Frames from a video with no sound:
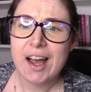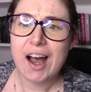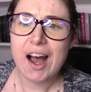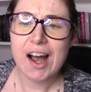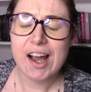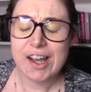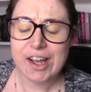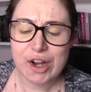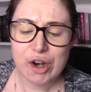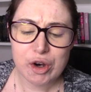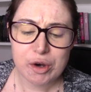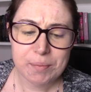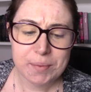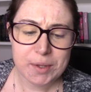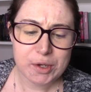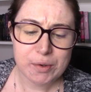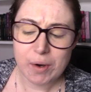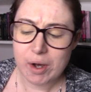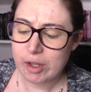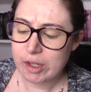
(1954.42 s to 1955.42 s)
I hope
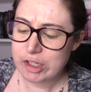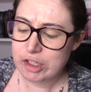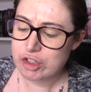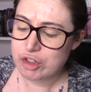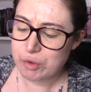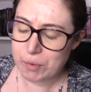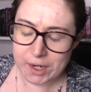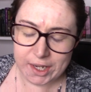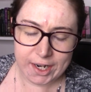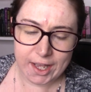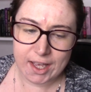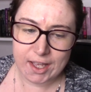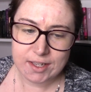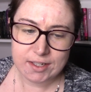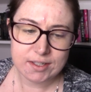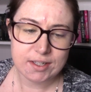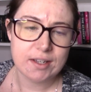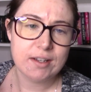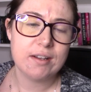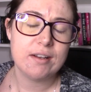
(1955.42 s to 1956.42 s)
you all enjoyed
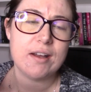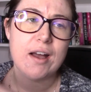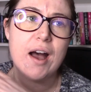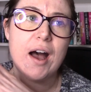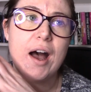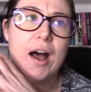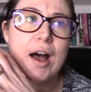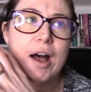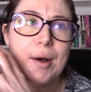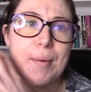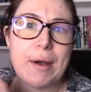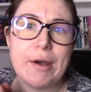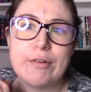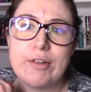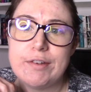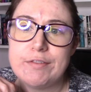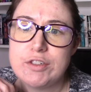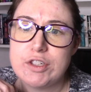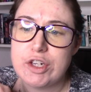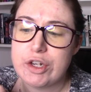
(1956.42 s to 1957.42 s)
it. Um, I would
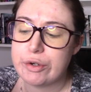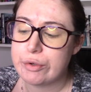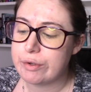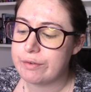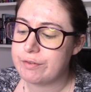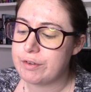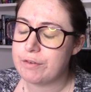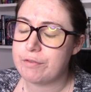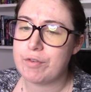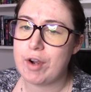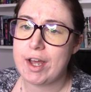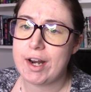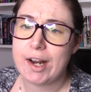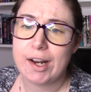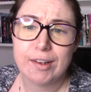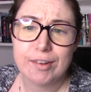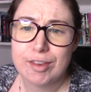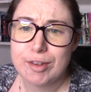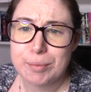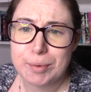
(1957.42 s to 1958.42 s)
love to know if you've read
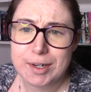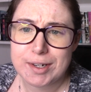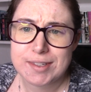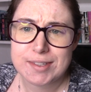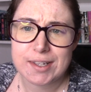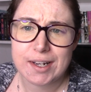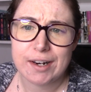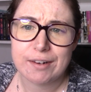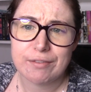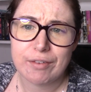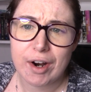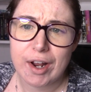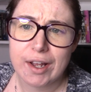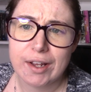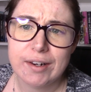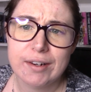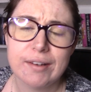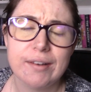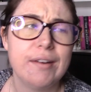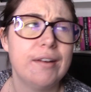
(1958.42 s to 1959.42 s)
any of the books that I've
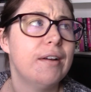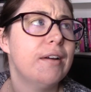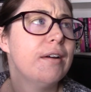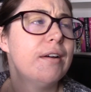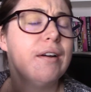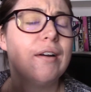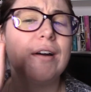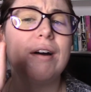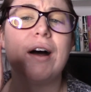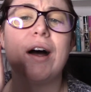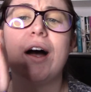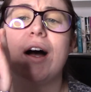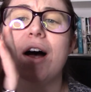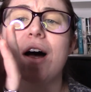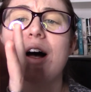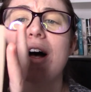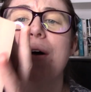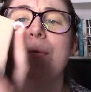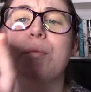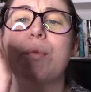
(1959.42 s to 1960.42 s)
read, um,